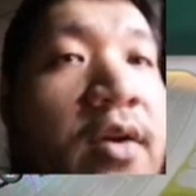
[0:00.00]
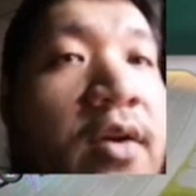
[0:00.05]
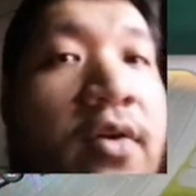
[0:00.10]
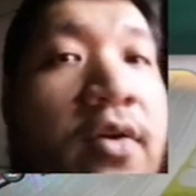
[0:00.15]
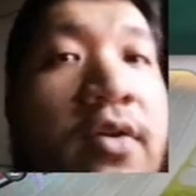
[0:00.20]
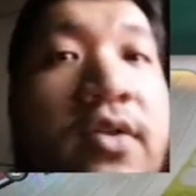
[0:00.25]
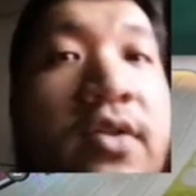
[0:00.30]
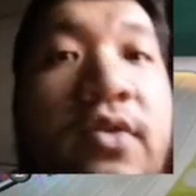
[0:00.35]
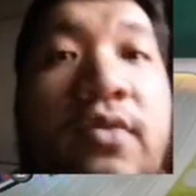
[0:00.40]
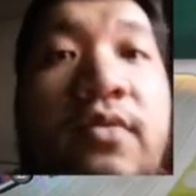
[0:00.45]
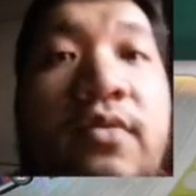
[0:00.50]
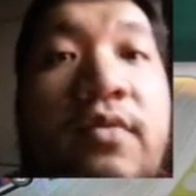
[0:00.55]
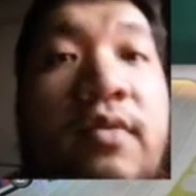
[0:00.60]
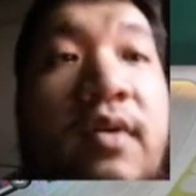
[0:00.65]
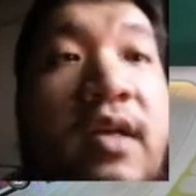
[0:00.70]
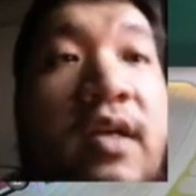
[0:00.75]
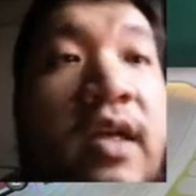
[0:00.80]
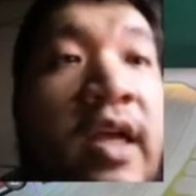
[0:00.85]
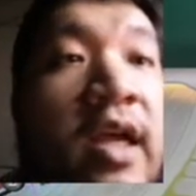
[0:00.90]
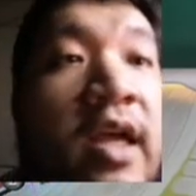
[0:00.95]
Also,
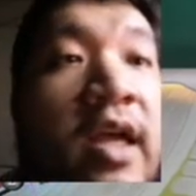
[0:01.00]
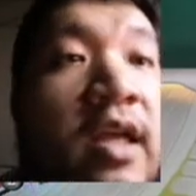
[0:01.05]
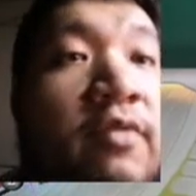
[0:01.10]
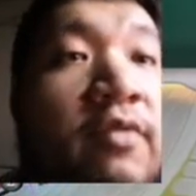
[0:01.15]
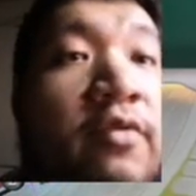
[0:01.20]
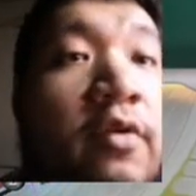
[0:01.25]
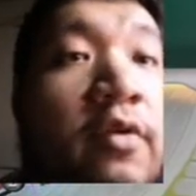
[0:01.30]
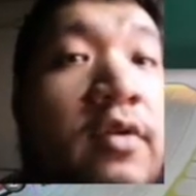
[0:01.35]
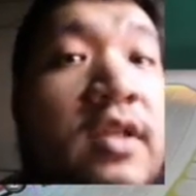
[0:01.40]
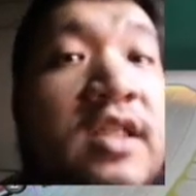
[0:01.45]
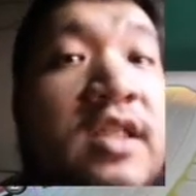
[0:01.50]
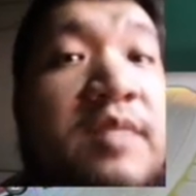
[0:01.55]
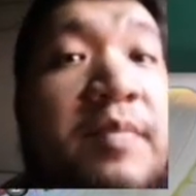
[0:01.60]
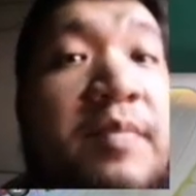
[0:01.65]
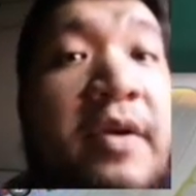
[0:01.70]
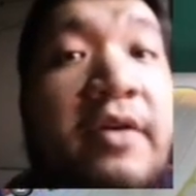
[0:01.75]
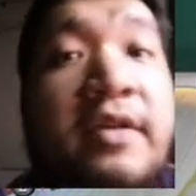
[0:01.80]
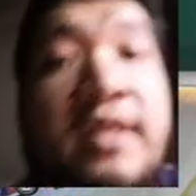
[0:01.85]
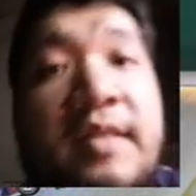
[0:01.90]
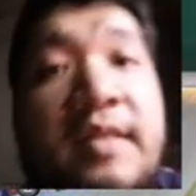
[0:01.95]
yeah, Invoke
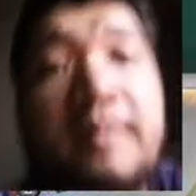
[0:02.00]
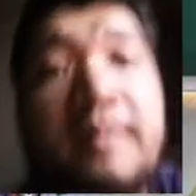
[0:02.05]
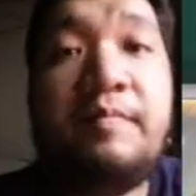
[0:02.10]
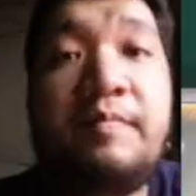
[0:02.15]
Despair's